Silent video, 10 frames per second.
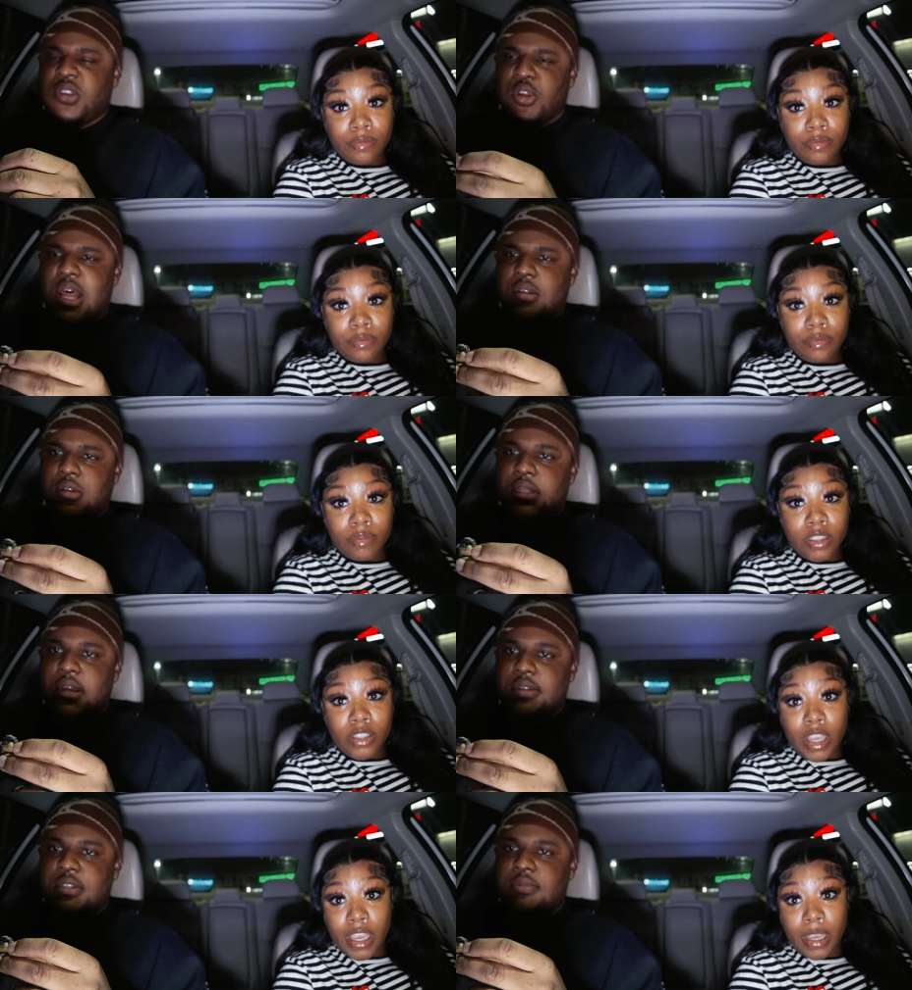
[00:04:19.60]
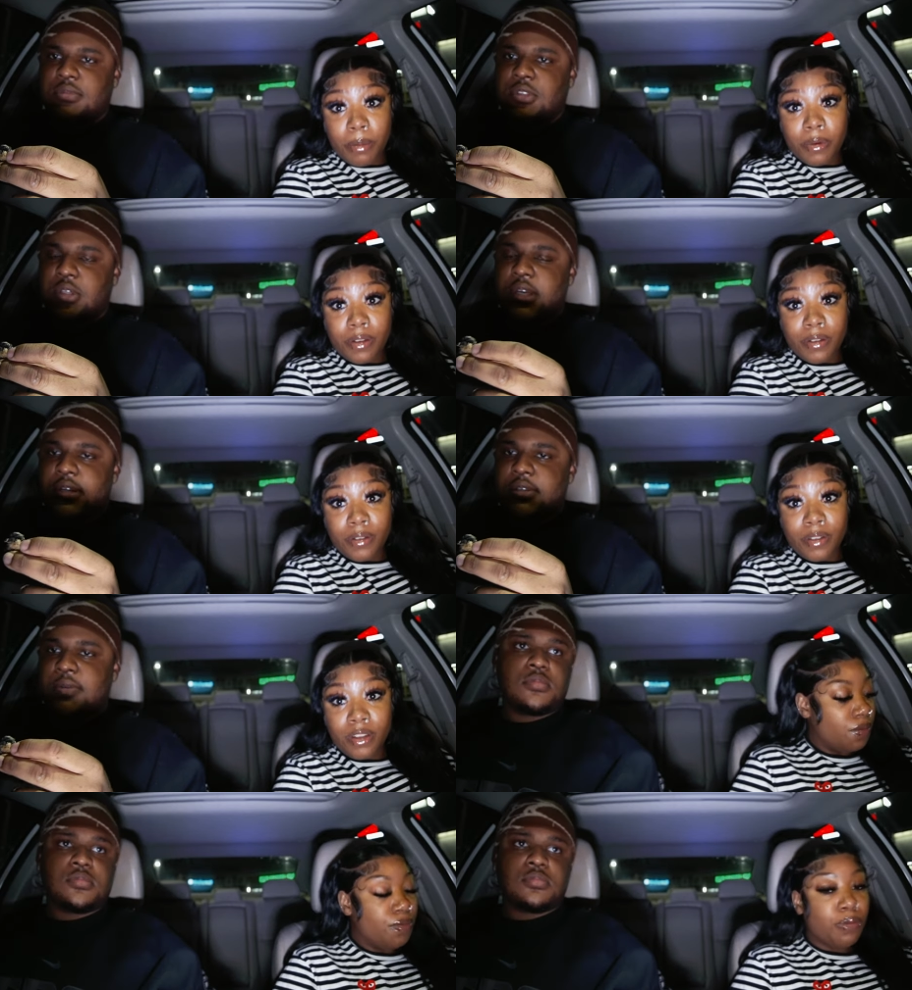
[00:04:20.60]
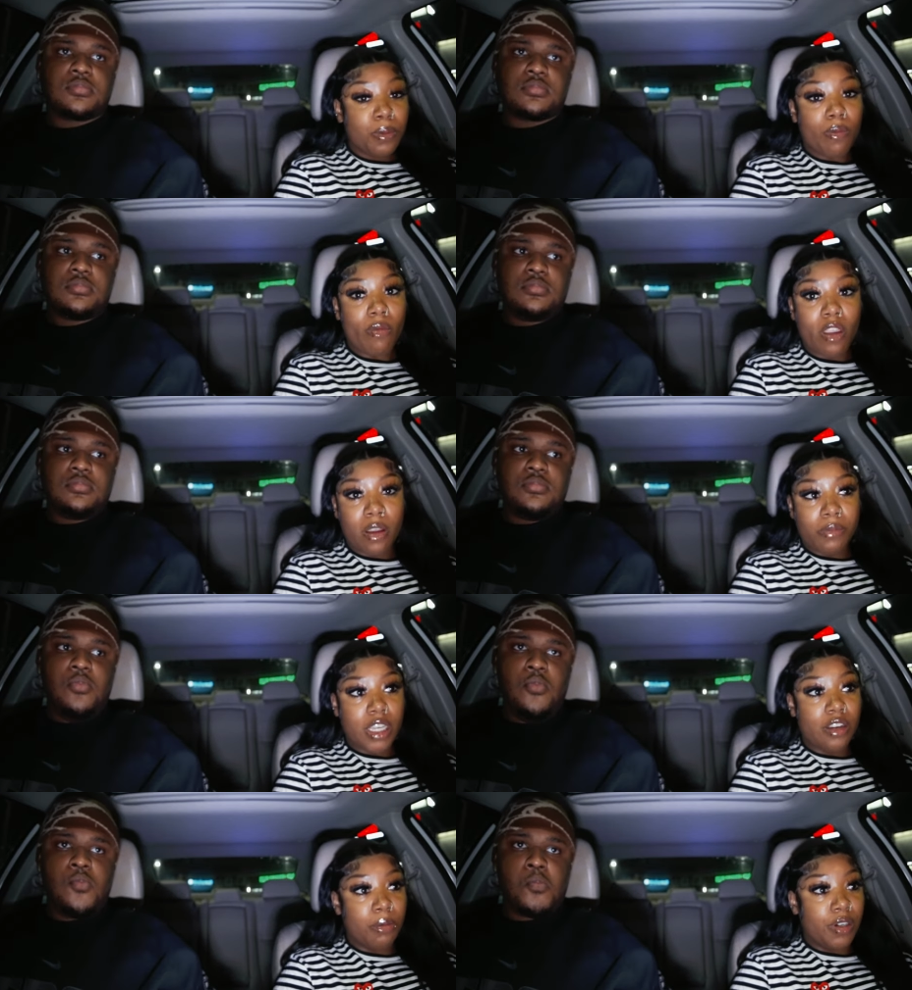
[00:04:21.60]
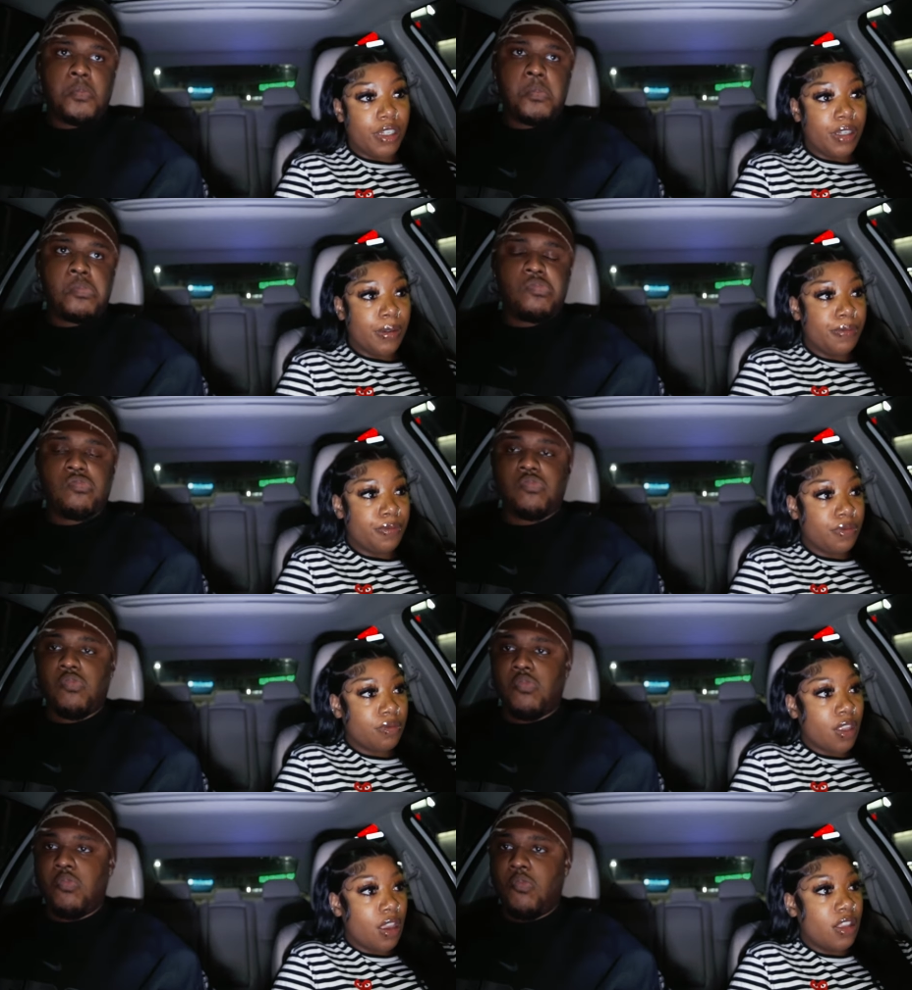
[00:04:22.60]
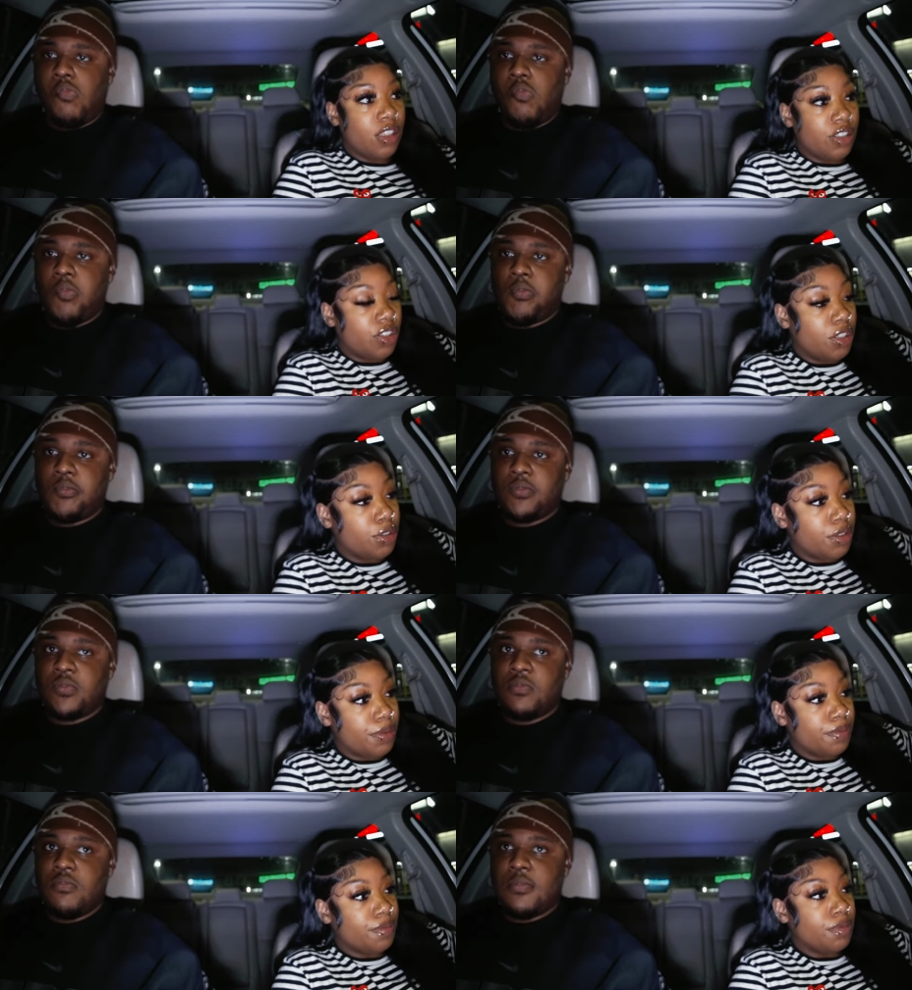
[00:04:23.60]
Speaker 1: Do that, do the dab. Do the dance. I'm taking a break. Hmm. I need a chaser.